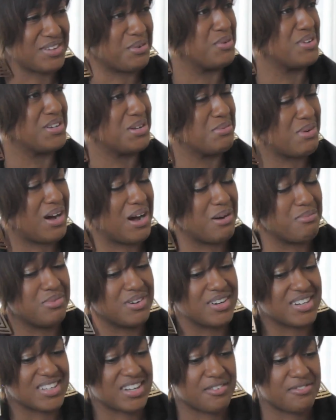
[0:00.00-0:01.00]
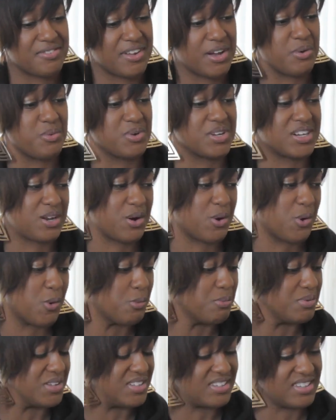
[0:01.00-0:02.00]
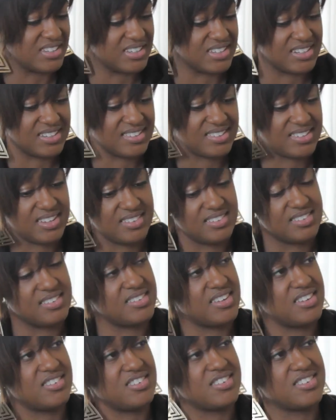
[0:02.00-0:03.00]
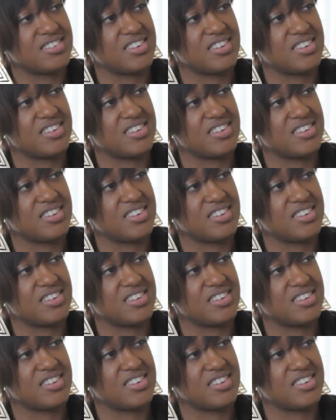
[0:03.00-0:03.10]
I wanted to buy a book, and I found one, and I opened it, and it said, to such and